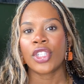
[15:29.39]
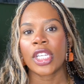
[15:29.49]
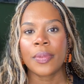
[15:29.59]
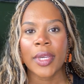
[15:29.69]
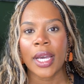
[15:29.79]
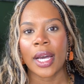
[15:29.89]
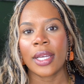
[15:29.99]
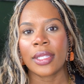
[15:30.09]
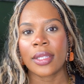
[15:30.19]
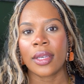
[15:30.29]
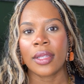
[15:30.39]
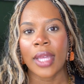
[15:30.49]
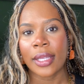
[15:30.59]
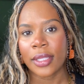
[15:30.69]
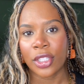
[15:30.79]
Just because
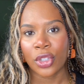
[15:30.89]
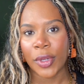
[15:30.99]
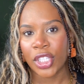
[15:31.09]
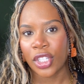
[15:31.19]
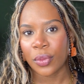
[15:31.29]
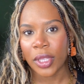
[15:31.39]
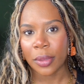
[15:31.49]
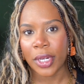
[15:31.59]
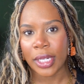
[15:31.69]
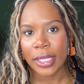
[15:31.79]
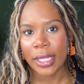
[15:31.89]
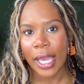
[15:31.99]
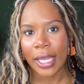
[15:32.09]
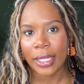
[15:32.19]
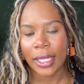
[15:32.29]
that situation with the person
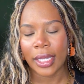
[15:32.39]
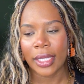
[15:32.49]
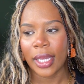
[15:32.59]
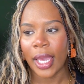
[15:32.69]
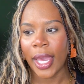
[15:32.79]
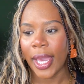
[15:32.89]
ended